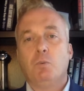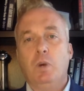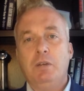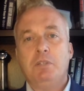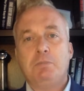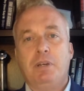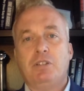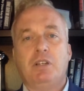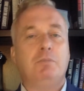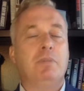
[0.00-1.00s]
We was
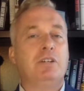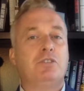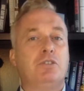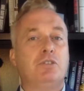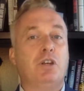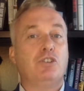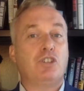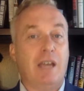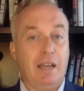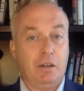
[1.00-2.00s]
pitching Ministers
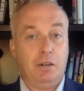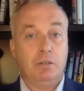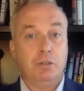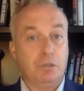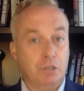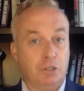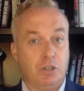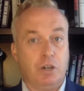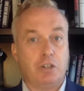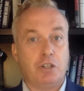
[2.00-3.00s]
Chagger, who's in
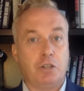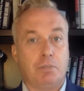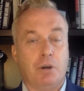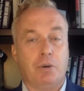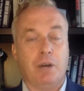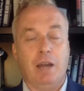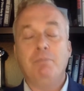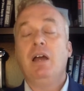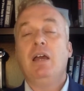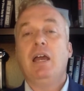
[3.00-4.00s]
charge of the
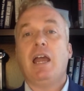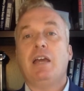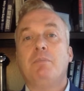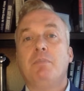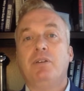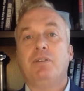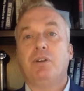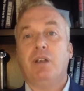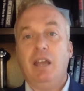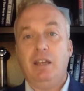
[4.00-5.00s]
program, and
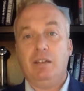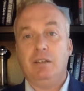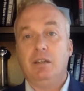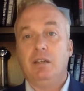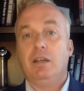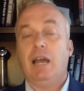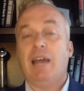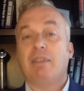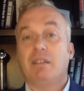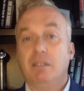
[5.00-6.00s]
Minister Ng,
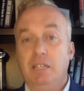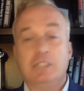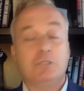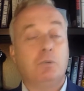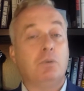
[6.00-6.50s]
at the least.